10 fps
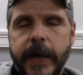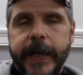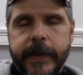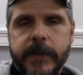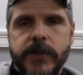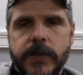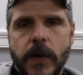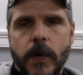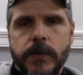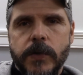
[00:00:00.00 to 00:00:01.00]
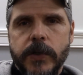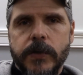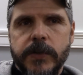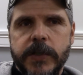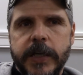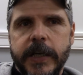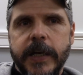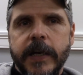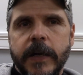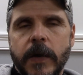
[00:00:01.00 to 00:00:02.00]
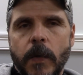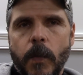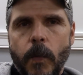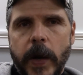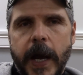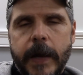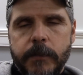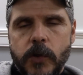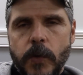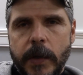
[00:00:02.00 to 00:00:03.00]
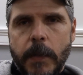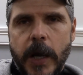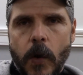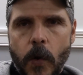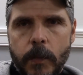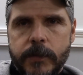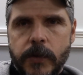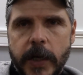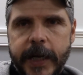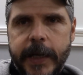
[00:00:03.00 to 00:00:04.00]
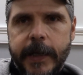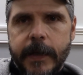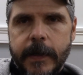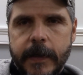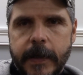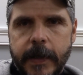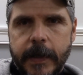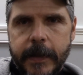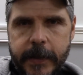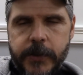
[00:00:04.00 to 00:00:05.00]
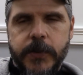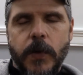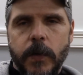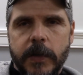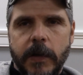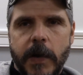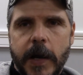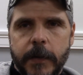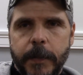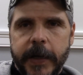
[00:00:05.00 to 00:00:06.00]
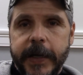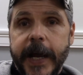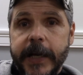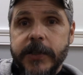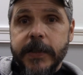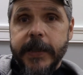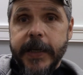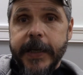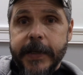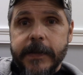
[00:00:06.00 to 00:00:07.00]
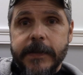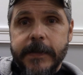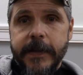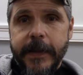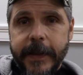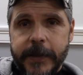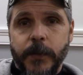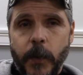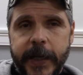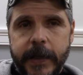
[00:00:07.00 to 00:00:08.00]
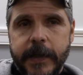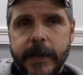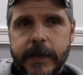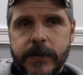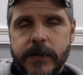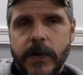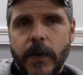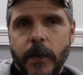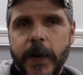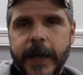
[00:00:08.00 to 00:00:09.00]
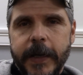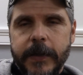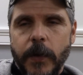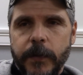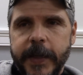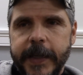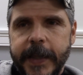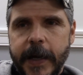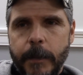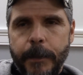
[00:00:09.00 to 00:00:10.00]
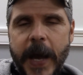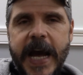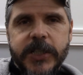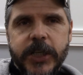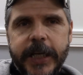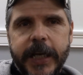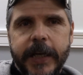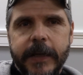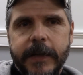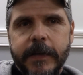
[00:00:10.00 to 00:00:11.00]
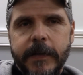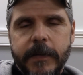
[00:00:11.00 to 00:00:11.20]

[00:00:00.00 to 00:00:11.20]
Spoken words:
in the snow, so you'll see when I'm doing my home training there's snow on the ground, but it actually is this week. So don't think that I'm patching in